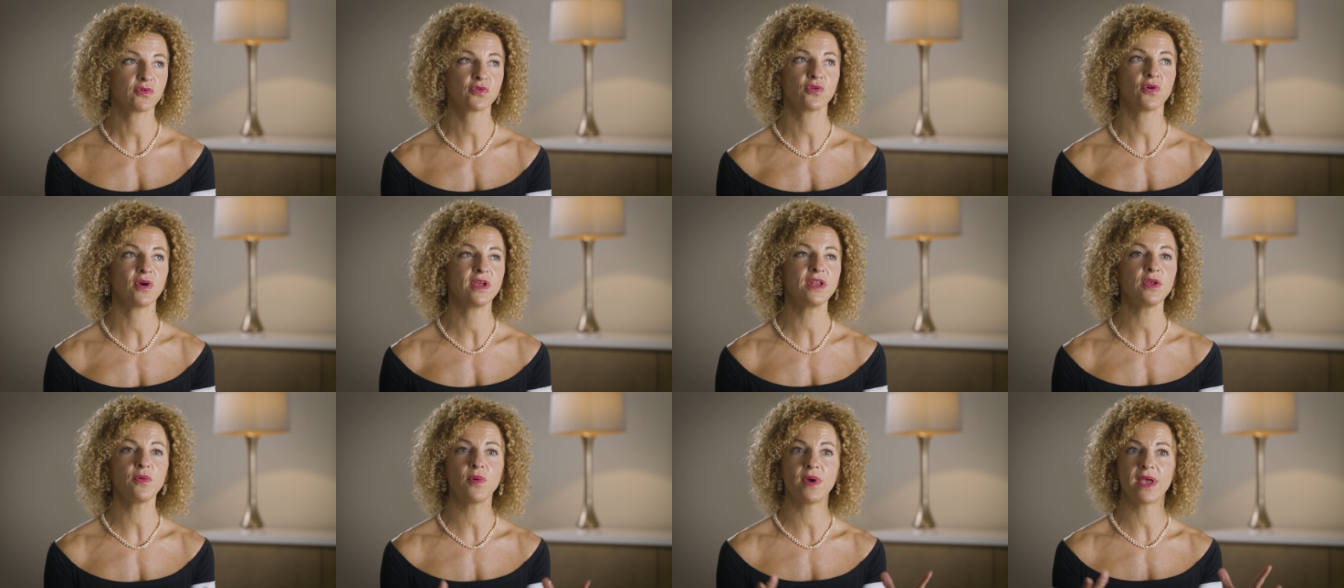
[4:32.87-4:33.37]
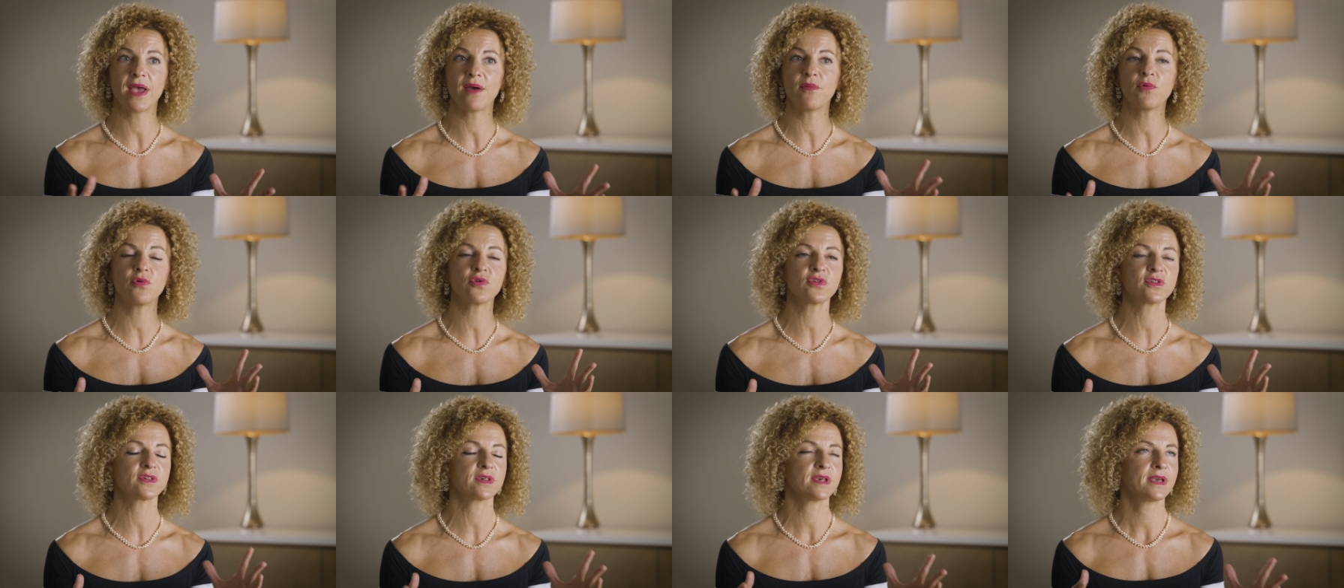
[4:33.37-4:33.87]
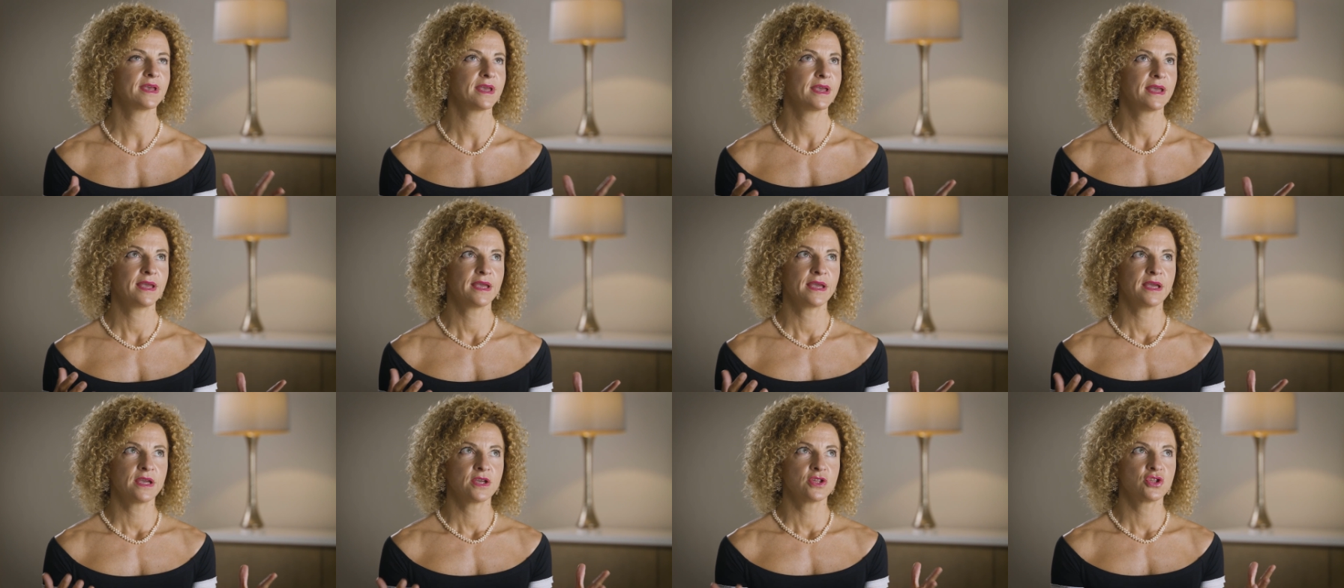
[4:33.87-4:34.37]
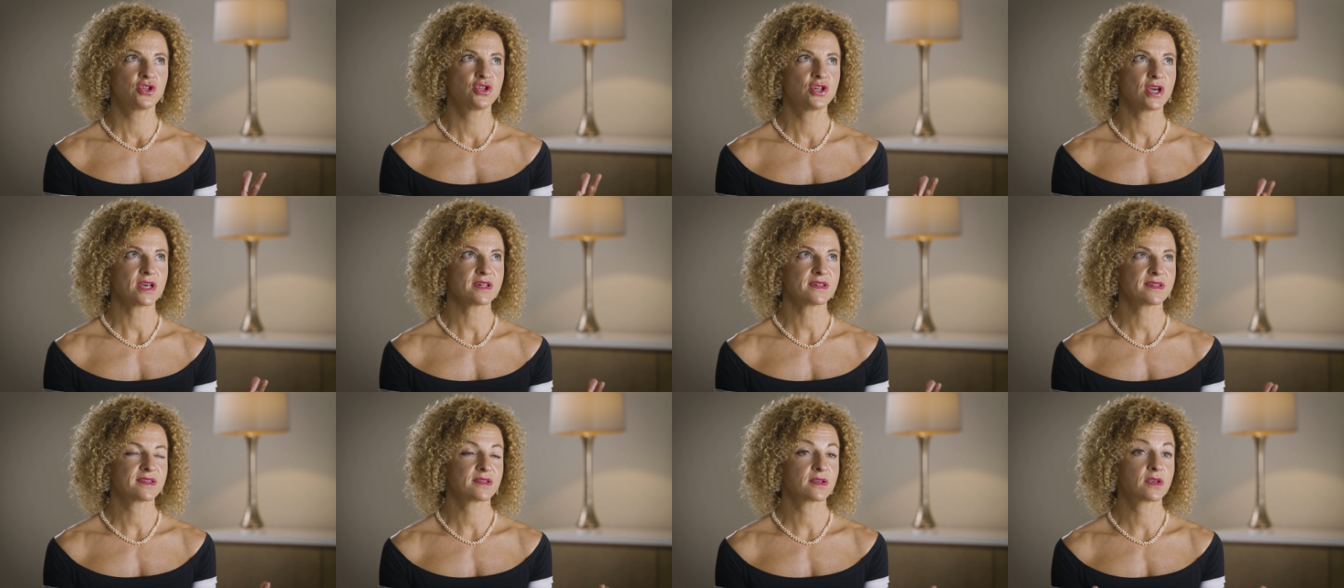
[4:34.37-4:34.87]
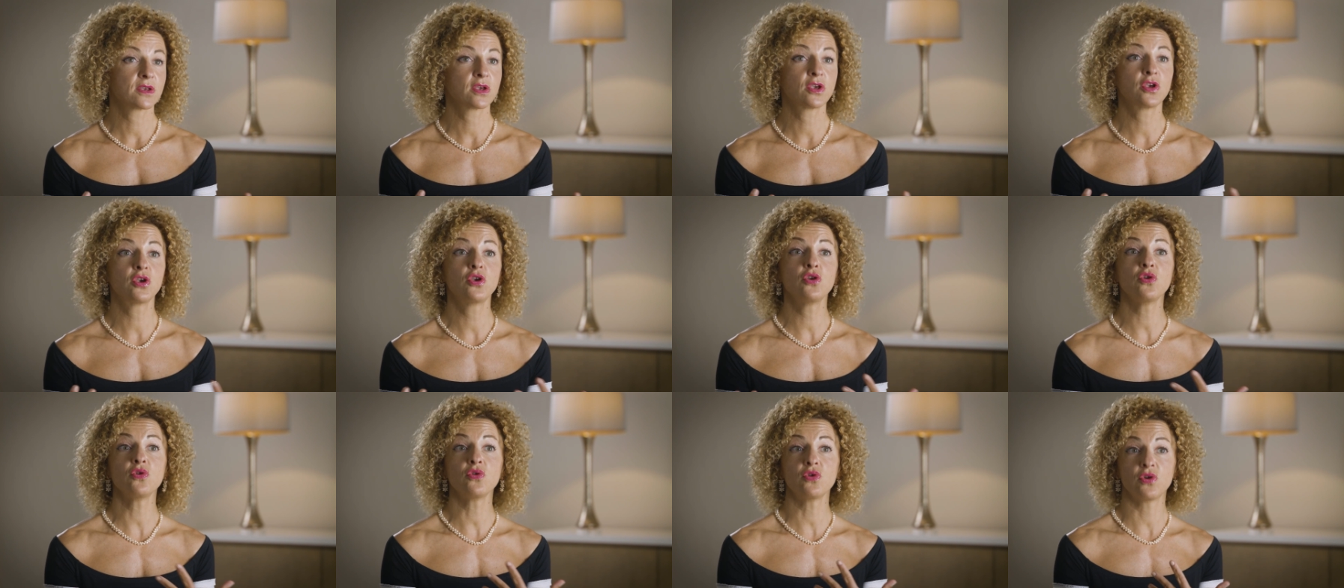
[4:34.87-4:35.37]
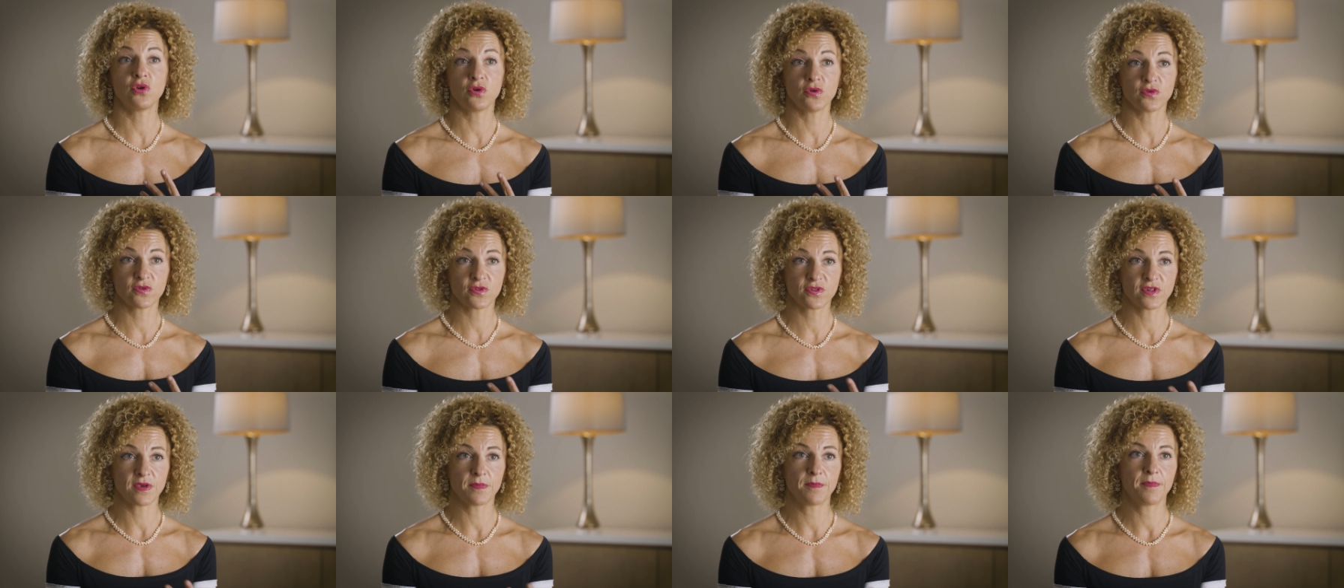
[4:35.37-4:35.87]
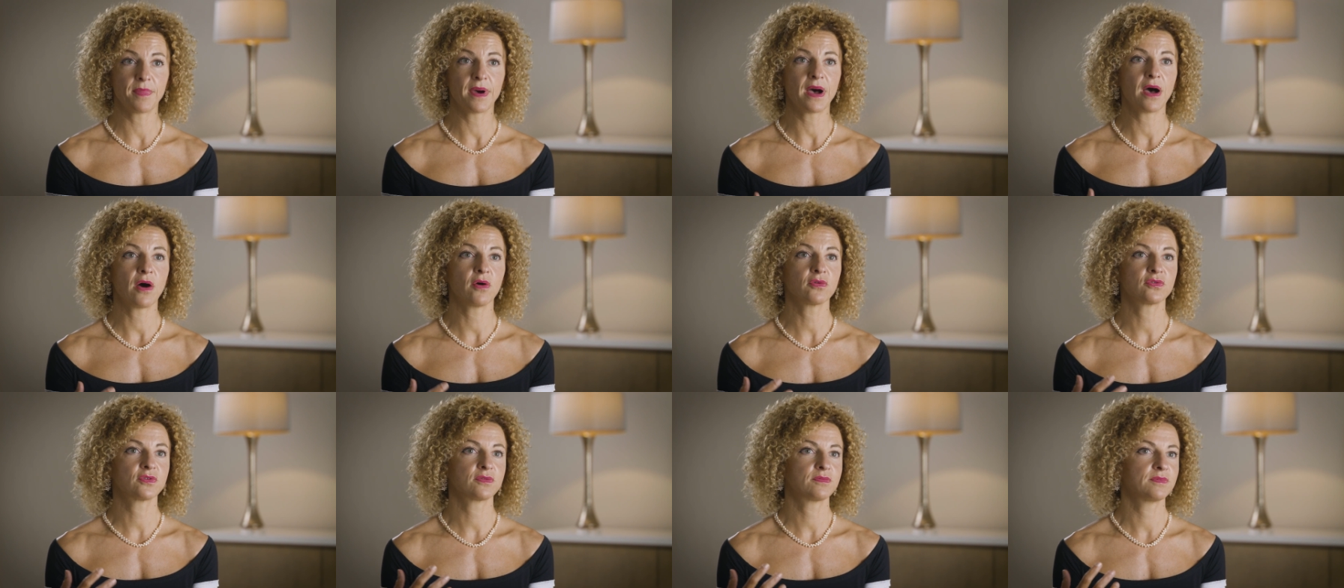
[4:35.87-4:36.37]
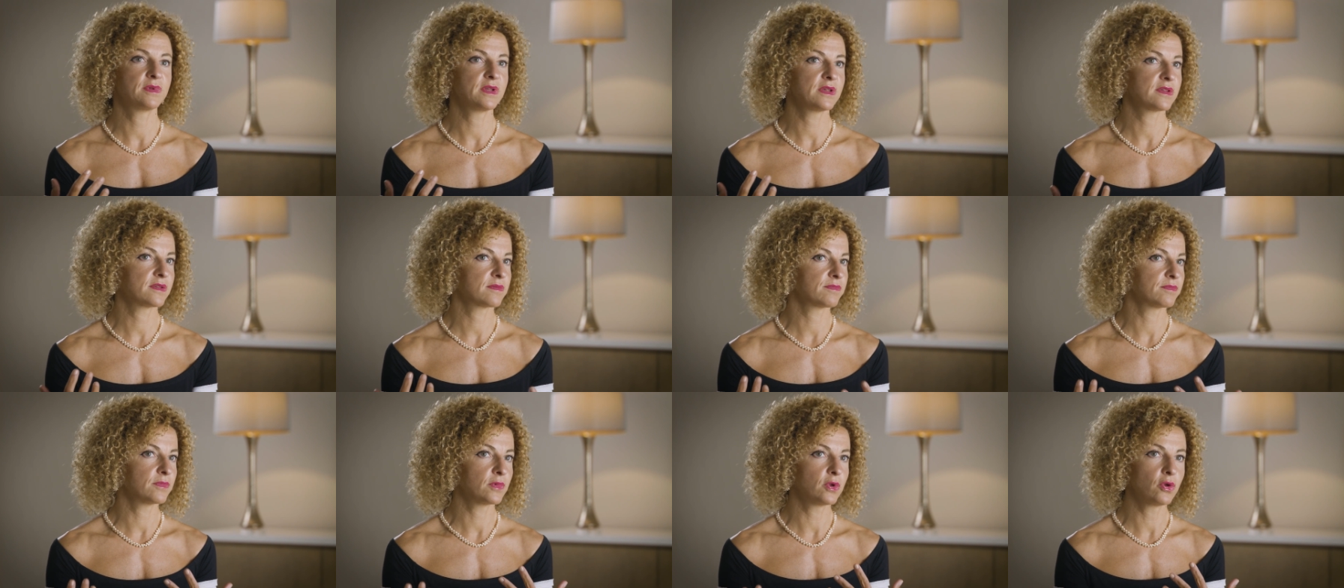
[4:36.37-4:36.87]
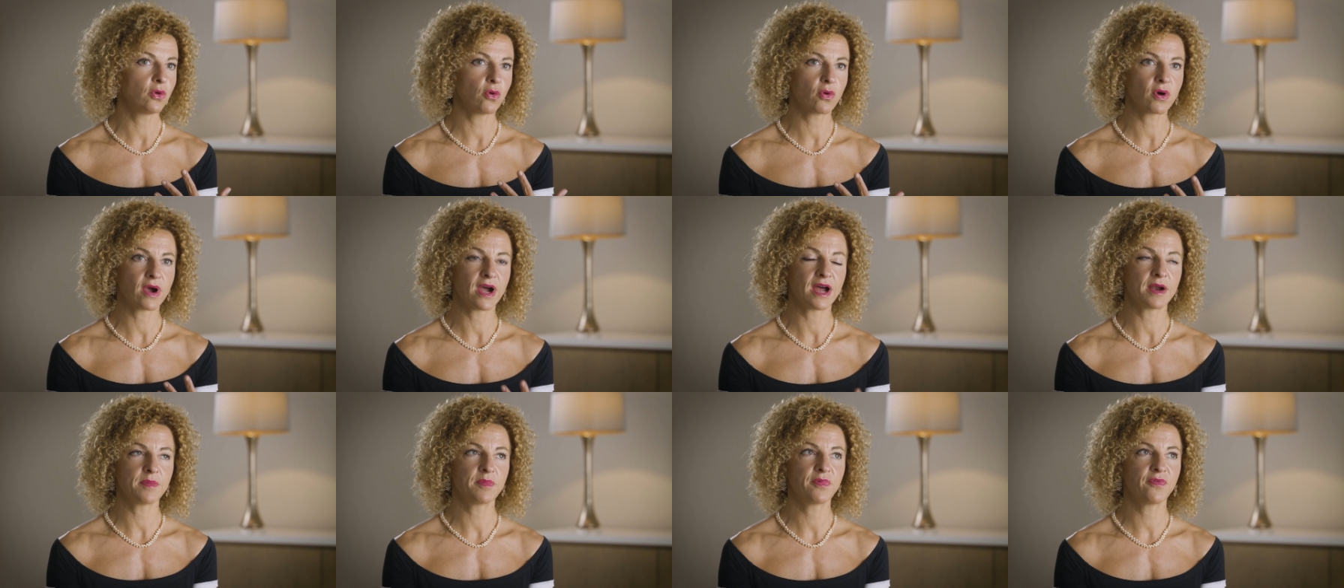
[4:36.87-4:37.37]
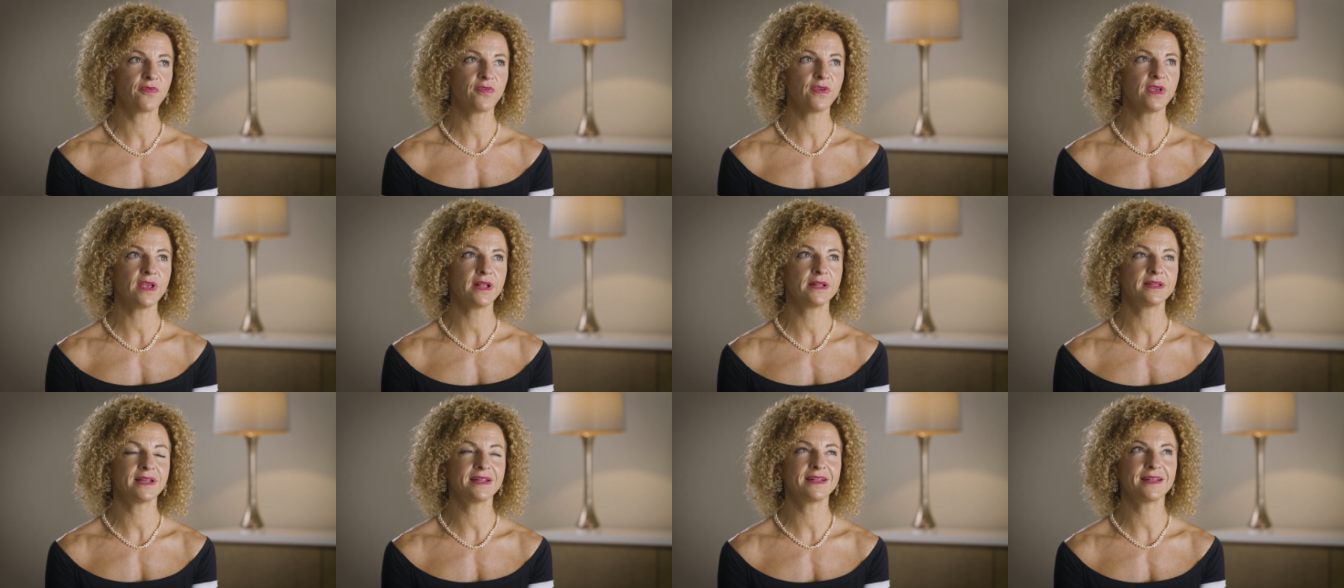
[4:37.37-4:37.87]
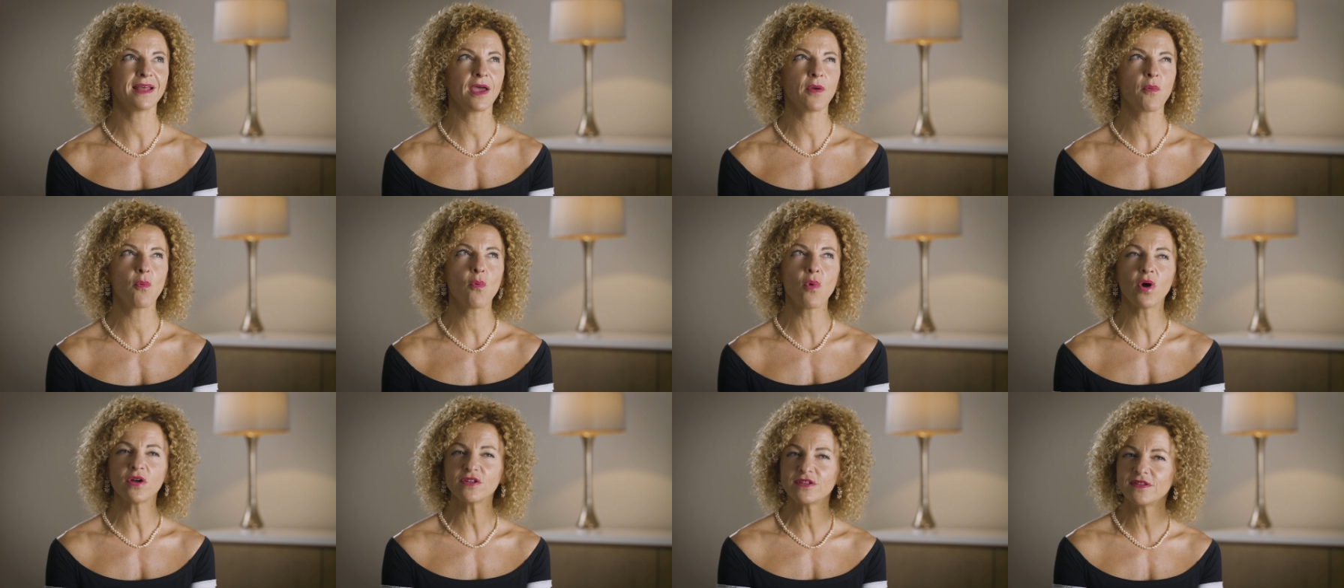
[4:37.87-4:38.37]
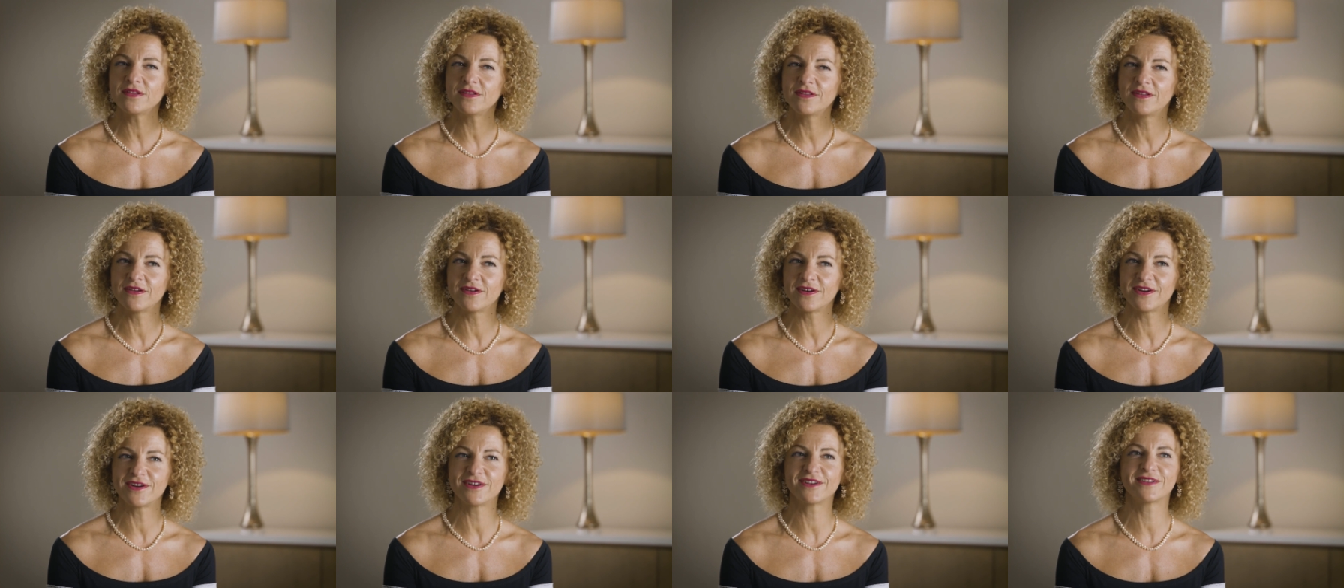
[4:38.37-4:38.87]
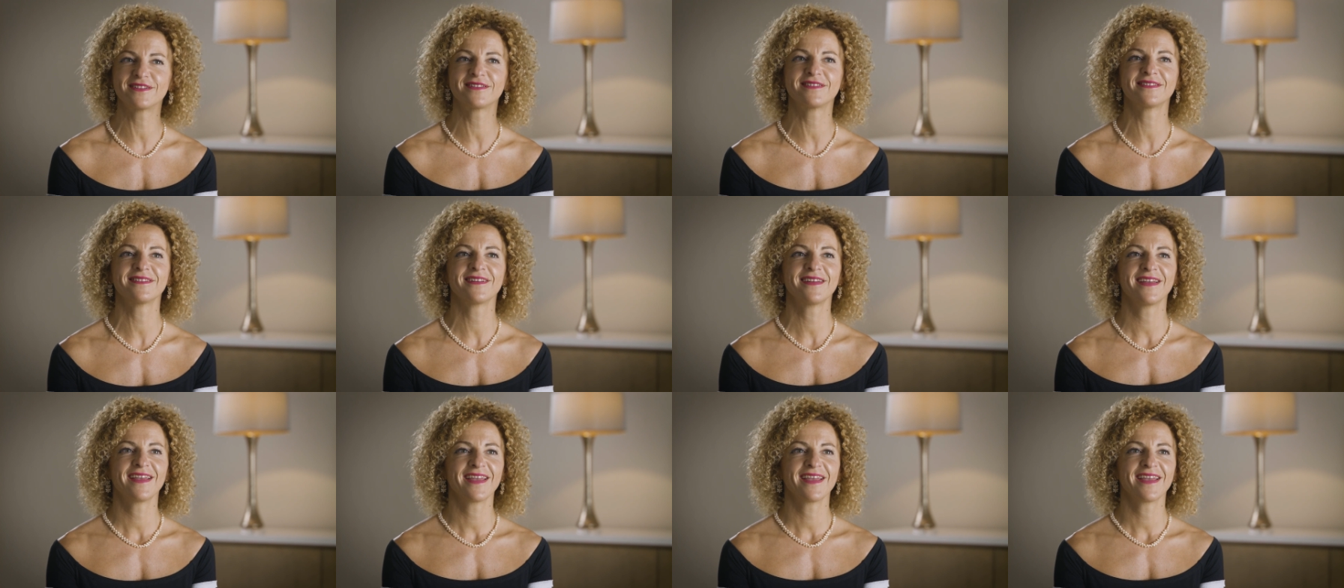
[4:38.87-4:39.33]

So anyway, I was just curious about this low carb field and I wondered